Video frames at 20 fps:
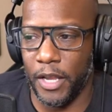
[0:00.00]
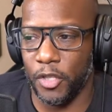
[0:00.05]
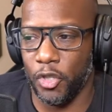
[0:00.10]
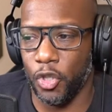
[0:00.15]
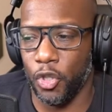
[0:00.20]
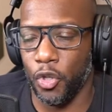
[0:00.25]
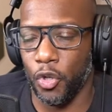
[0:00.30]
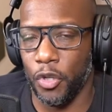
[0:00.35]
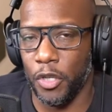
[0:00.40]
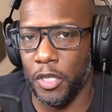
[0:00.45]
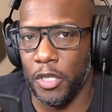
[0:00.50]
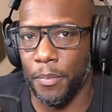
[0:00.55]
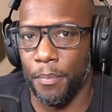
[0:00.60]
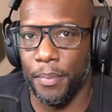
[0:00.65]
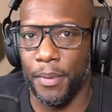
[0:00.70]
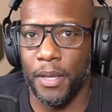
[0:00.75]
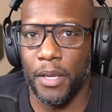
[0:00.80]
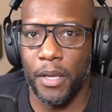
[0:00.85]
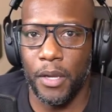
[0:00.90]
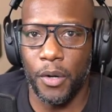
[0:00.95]
as you don't need to
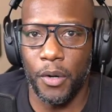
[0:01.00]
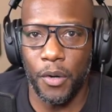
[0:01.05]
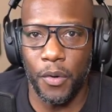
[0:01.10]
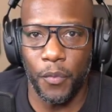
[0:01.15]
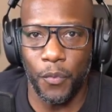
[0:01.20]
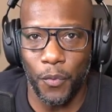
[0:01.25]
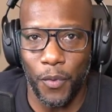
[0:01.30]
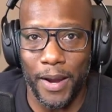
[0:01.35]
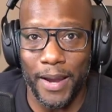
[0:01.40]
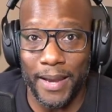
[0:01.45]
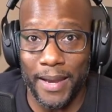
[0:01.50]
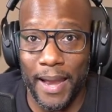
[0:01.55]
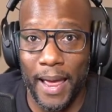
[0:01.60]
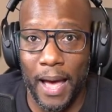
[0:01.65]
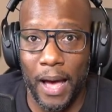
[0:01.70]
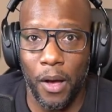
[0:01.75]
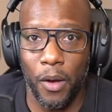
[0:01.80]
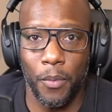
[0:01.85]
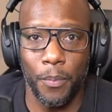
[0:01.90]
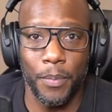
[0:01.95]
be here right
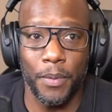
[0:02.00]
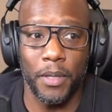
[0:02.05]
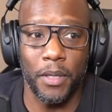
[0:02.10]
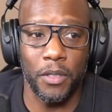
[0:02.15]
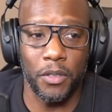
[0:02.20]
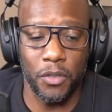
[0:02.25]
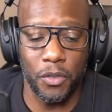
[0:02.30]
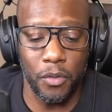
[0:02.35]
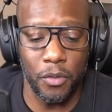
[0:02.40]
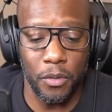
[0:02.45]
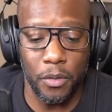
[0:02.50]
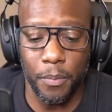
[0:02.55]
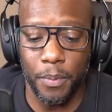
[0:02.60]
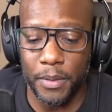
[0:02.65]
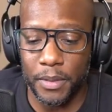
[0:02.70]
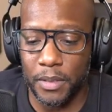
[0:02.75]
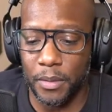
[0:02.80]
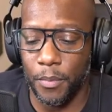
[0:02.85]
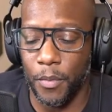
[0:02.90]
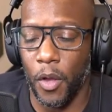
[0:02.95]
now because you're
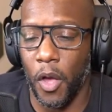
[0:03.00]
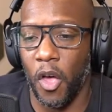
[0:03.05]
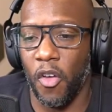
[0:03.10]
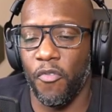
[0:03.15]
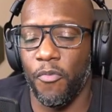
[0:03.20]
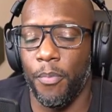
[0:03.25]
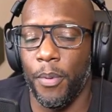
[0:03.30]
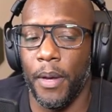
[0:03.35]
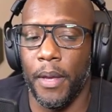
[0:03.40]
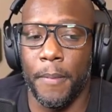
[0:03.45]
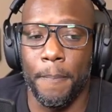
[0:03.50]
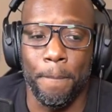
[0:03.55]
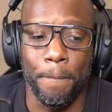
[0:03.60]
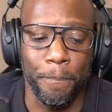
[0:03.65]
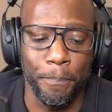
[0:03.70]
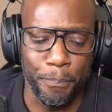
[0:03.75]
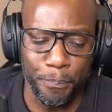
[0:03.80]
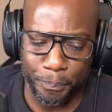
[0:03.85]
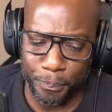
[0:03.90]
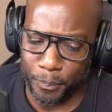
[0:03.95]
pissing me off. But
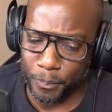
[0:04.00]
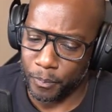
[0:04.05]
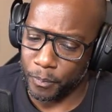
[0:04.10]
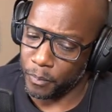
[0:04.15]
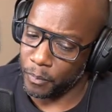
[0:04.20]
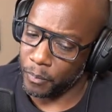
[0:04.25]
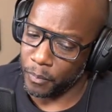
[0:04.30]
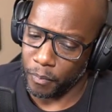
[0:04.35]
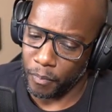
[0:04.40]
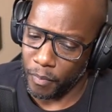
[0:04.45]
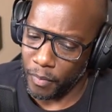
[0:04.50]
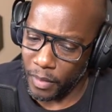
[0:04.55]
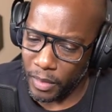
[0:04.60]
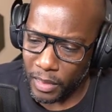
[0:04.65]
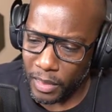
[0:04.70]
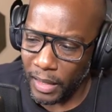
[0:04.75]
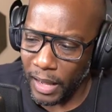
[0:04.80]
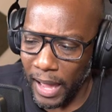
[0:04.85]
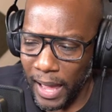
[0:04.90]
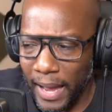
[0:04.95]

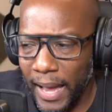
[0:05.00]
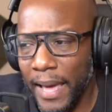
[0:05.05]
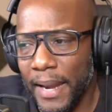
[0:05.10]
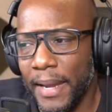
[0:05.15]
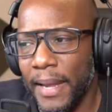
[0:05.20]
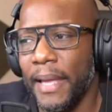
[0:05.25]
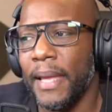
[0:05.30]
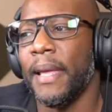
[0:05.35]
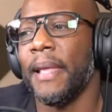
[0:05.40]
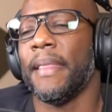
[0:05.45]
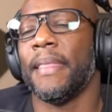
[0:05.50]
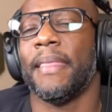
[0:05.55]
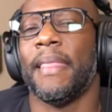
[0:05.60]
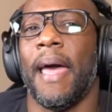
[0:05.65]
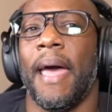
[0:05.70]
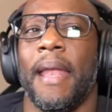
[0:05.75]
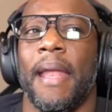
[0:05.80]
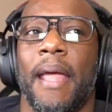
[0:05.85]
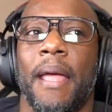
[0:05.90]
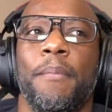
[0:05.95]
I got a hint
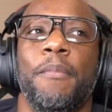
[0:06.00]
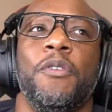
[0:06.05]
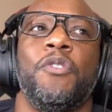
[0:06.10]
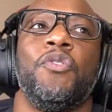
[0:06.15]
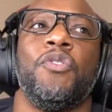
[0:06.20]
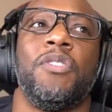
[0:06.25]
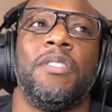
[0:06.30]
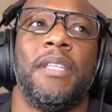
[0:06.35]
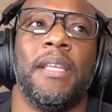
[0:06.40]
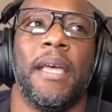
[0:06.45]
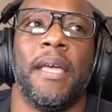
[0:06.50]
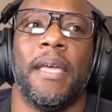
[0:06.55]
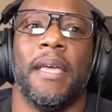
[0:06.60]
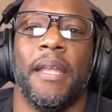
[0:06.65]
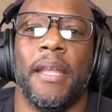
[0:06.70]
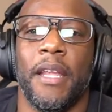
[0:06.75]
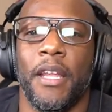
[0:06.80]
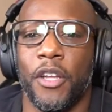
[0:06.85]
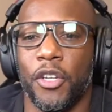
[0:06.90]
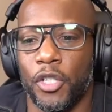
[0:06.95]
that Amos was
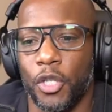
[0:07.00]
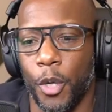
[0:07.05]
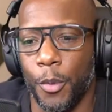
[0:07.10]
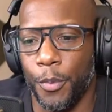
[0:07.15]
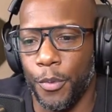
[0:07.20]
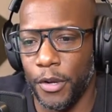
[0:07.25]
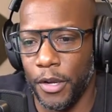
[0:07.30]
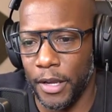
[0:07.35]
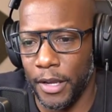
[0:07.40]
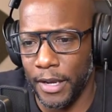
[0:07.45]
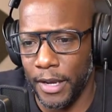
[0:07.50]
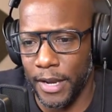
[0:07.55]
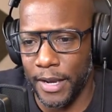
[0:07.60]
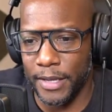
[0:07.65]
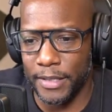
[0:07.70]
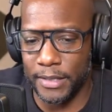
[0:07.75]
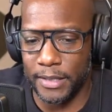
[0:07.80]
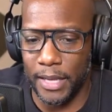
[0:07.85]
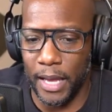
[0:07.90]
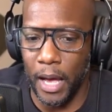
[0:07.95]
taking it and interpreting it
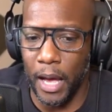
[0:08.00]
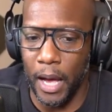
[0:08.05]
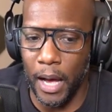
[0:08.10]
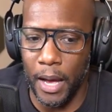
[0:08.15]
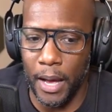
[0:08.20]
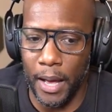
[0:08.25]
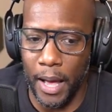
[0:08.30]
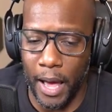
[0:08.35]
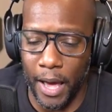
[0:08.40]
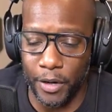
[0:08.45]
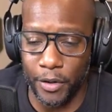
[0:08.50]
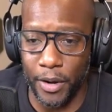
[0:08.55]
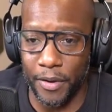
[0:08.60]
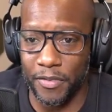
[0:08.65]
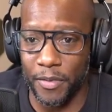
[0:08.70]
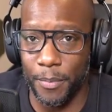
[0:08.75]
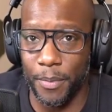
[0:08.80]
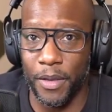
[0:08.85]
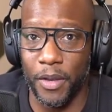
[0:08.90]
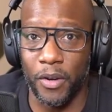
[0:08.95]
as I don't
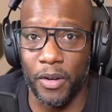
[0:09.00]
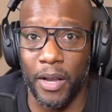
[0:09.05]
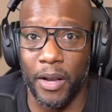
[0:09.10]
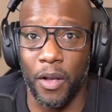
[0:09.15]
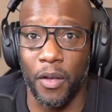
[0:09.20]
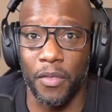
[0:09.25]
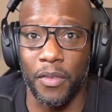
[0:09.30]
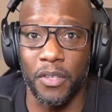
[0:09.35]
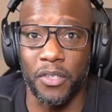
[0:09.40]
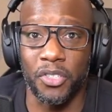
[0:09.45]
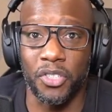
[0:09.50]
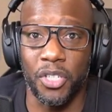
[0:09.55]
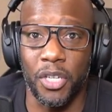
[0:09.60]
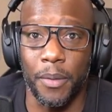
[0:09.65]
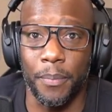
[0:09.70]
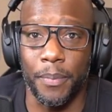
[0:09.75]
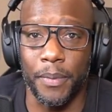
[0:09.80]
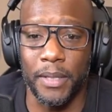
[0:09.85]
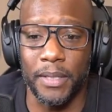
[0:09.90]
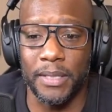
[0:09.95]
have to be here like on this
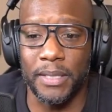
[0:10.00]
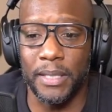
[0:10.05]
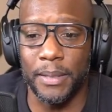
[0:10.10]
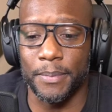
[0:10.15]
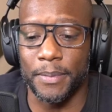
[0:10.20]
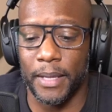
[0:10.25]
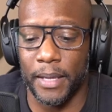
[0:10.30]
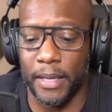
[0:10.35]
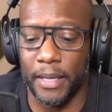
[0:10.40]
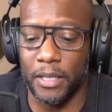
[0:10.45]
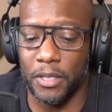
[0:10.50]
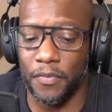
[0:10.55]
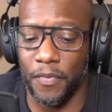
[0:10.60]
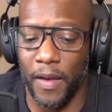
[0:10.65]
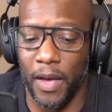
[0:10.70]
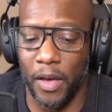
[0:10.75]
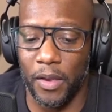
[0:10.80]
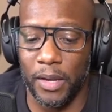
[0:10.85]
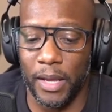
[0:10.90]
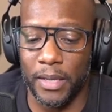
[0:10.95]
ship. It seems like he's
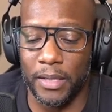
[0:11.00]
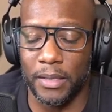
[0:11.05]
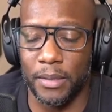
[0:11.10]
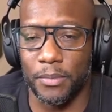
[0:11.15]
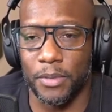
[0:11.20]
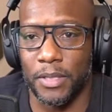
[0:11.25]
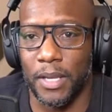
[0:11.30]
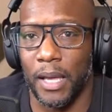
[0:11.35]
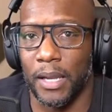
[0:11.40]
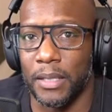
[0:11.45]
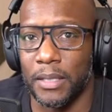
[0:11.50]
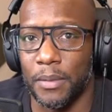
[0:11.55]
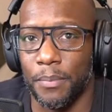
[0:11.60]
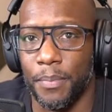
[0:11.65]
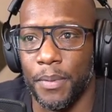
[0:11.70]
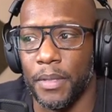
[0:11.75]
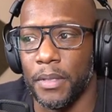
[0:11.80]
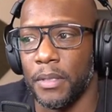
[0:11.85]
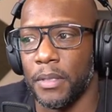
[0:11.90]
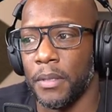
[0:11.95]
found like some solace
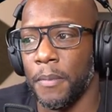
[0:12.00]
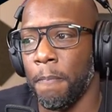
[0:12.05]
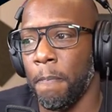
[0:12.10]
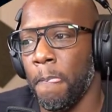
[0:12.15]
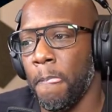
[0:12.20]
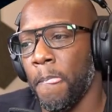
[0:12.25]
and peace